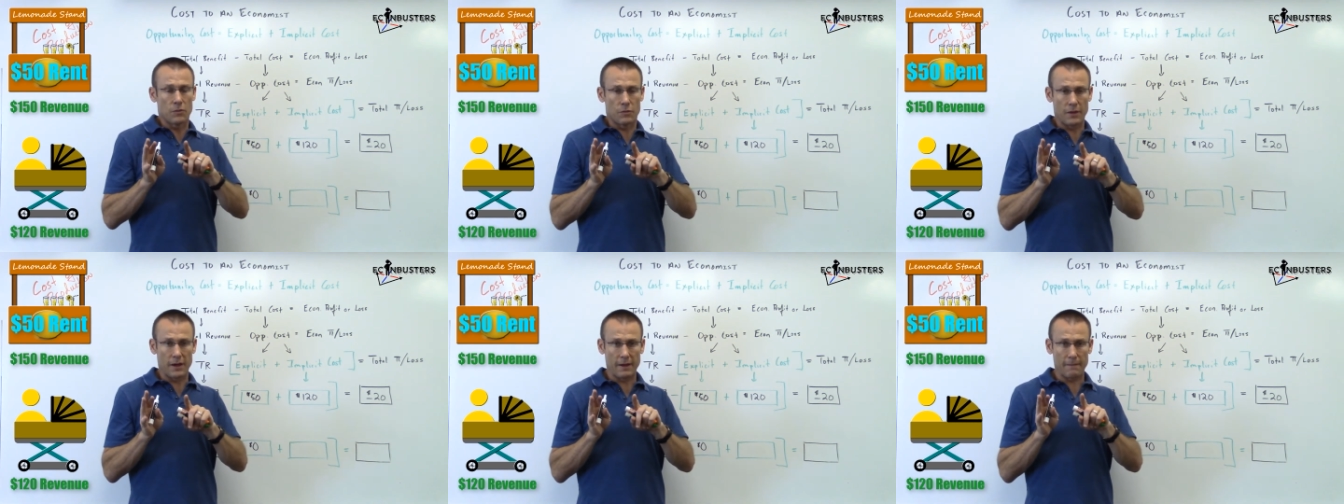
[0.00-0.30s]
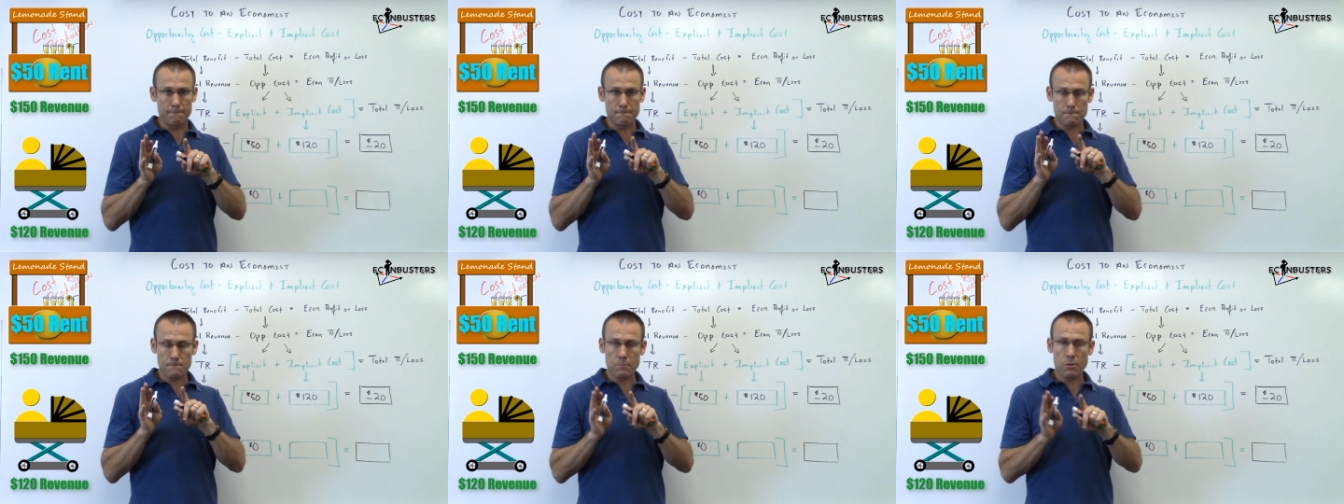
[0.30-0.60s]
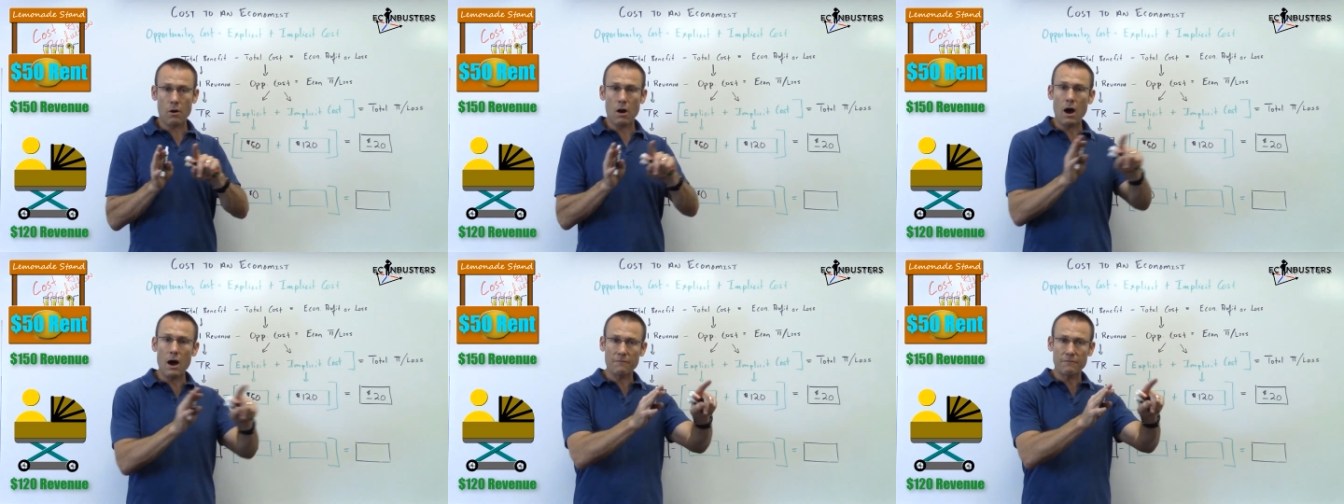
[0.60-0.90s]
that
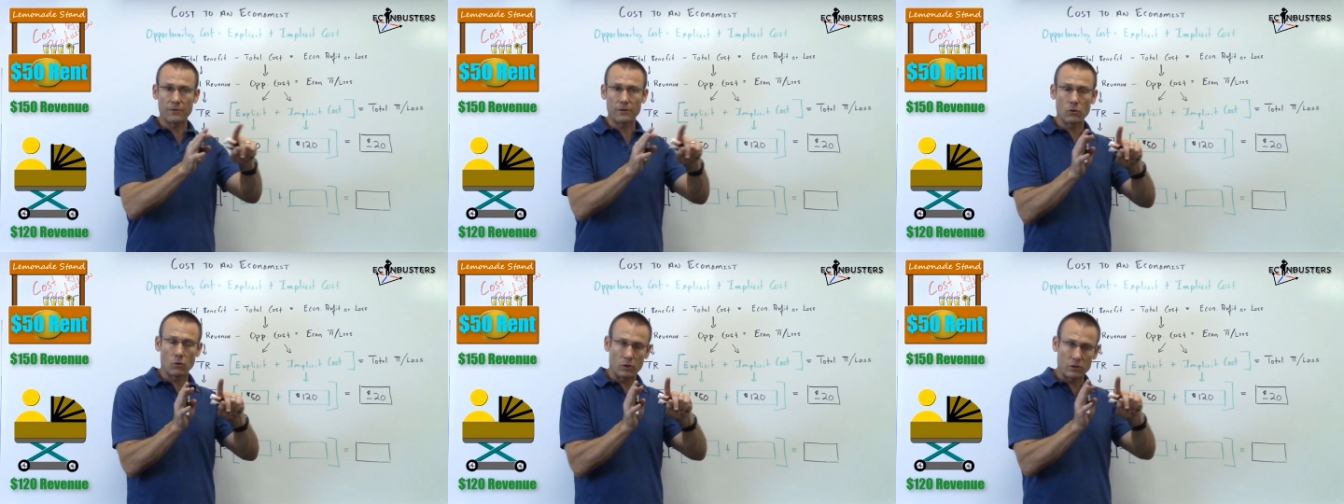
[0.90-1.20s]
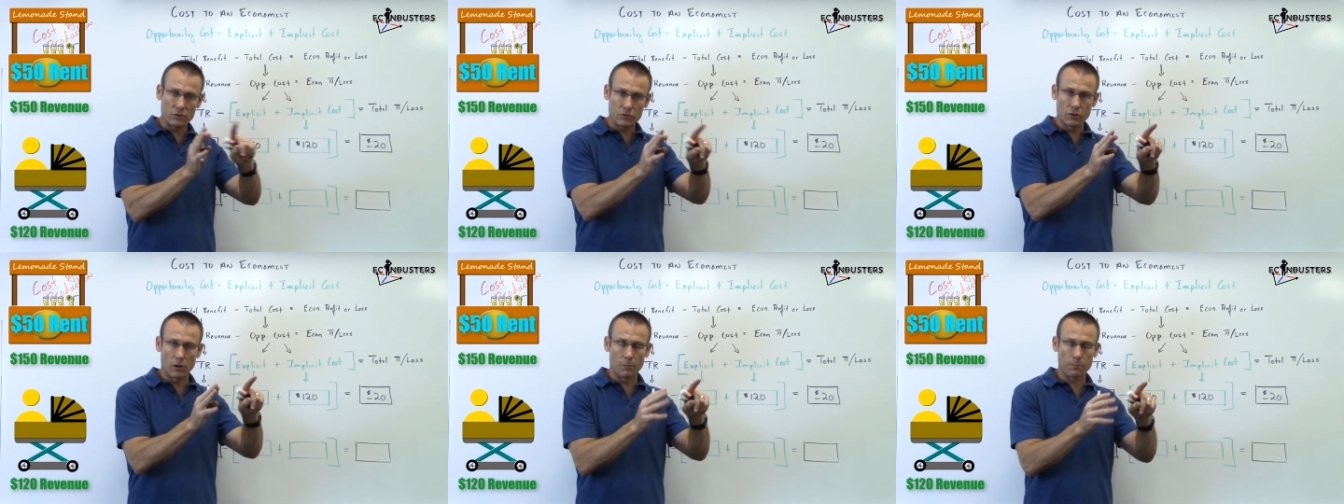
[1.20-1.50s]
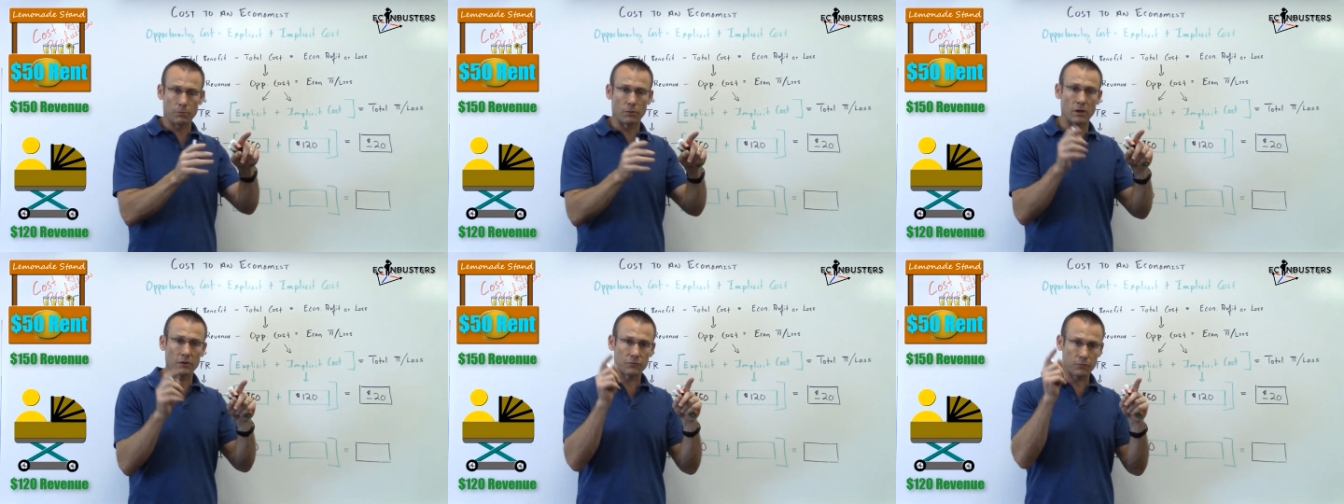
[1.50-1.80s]
profit or
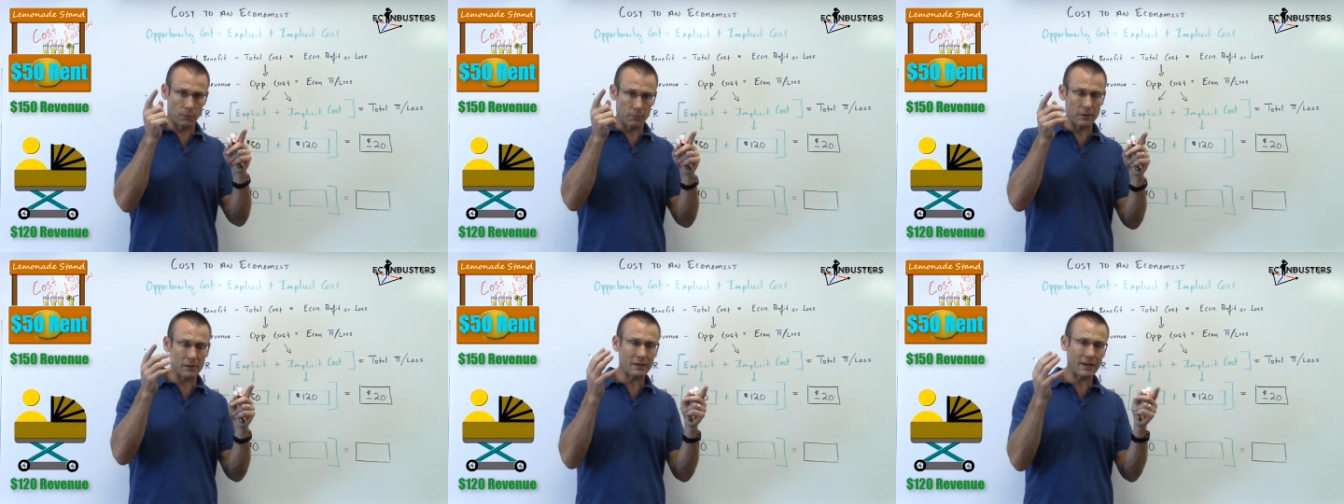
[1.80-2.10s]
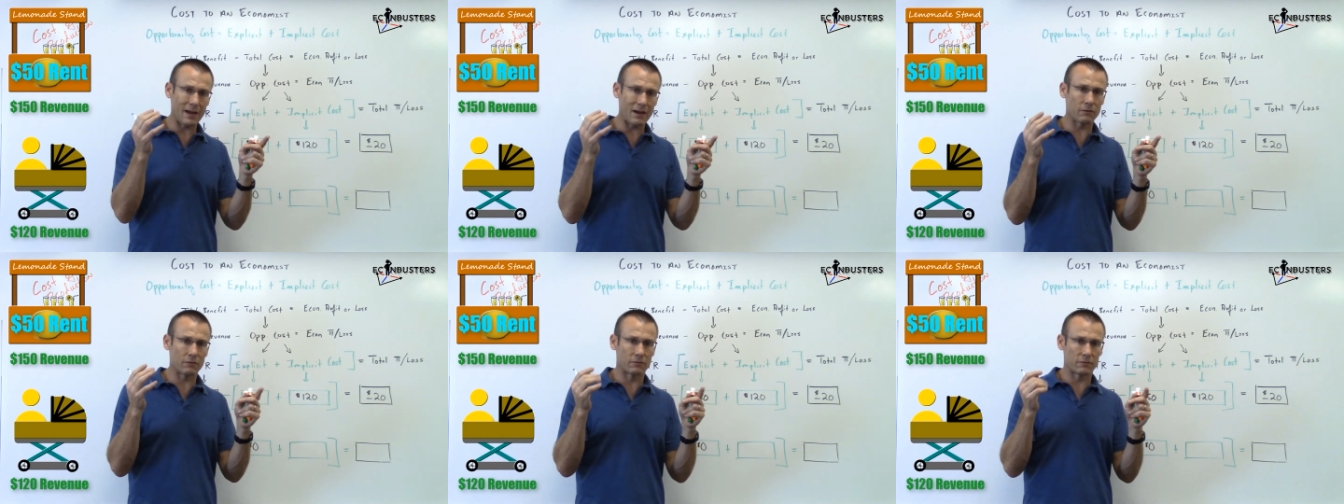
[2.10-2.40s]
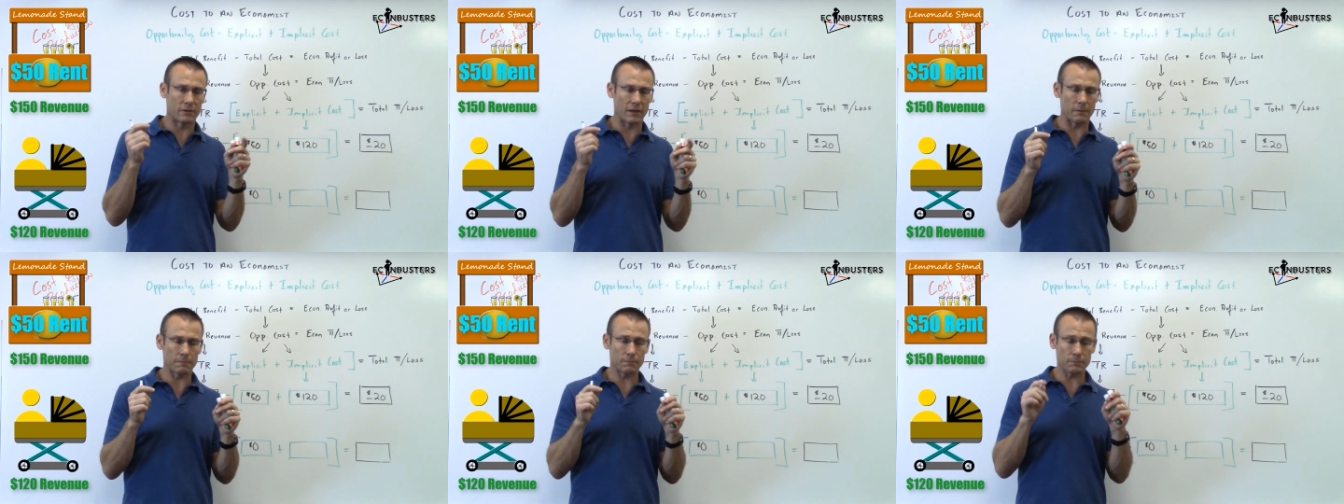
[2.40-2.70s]
surplus from the accountant's
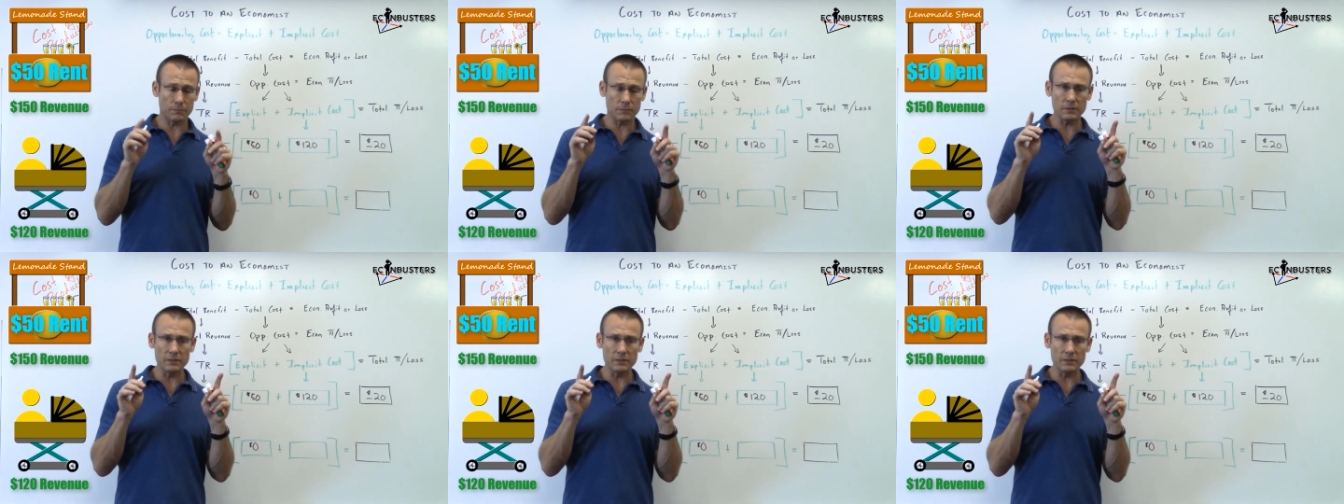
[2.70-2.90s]
statement